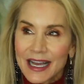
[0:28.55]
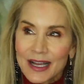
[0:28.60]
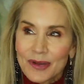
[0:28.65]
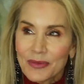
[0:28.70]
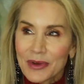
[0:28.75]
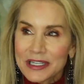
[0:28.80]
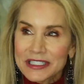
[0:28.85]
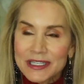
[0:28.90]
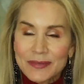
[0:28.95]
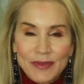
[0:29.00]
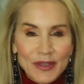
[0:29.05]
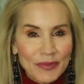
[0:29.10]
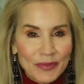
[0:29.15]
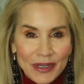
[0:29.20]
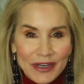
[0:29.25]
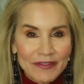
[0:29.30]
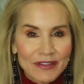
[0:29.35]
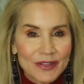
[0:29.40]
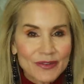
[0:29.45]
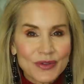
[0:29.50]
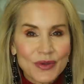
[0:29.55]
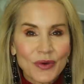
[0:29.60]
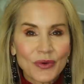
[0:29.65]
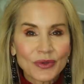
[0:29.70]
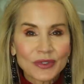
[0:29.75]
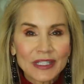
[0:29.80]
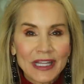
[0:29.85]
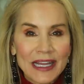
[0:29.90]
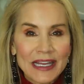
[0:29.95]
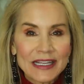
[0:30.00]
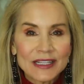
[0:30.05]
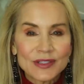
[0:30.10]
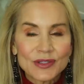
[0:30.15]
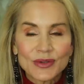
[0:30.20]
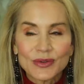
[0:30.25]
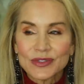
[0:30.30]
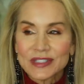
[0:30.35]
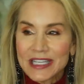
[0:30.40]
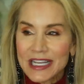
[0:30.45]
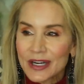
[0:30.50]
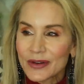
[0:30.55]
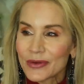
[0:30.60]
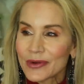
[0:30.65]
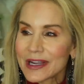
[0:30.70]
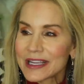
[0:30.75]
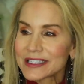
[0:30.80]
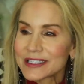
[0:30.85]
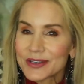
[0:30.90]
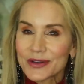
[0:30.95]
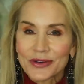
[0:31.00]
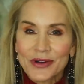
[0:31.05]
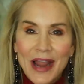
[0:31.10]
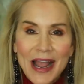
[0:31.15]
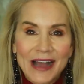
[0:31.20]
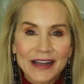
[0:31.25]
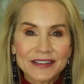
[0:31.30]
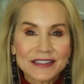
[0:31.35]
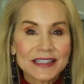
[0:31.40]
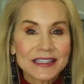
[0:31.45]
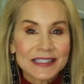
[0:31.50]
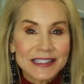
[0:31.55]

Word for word: I want to be one of those old ladies who decorates her house